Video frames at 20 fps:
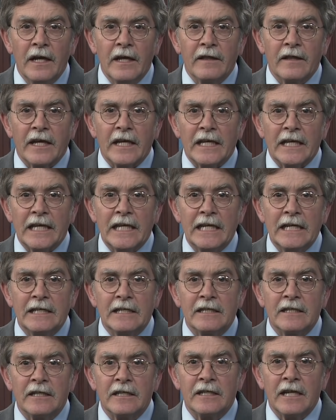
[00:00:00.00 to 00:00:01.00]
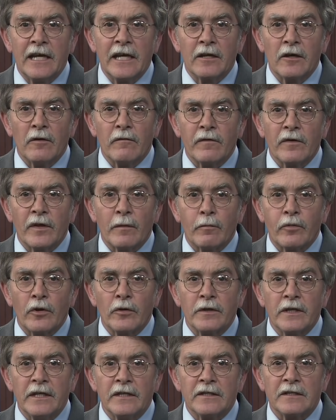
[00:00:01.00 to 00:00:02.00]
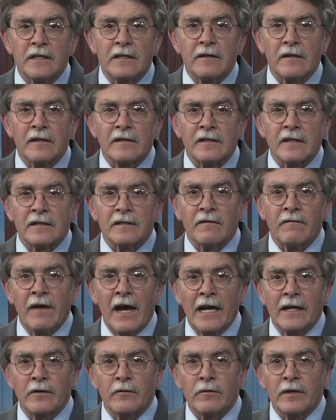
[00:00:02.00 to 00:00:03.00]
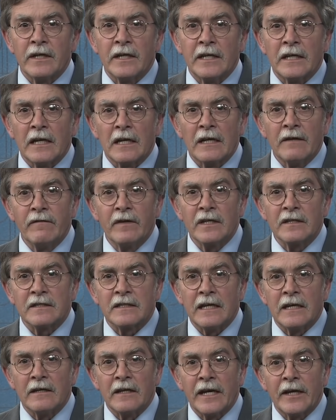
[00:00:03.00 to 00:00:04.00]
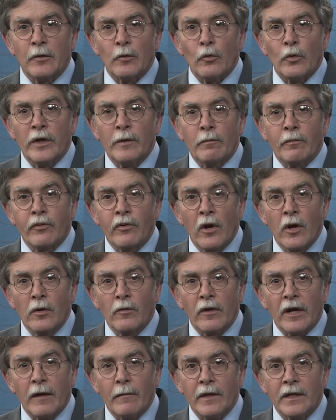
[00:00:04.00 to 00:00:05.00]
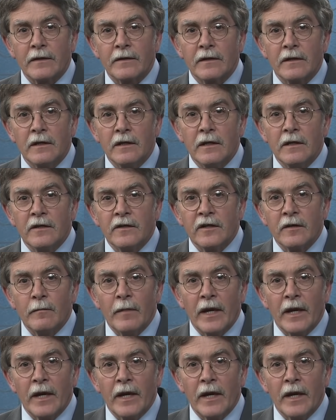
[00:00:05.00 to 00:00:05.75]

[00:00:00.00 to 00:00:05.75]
They need to take over the protein synthesis factory in a living cell and reprogram it to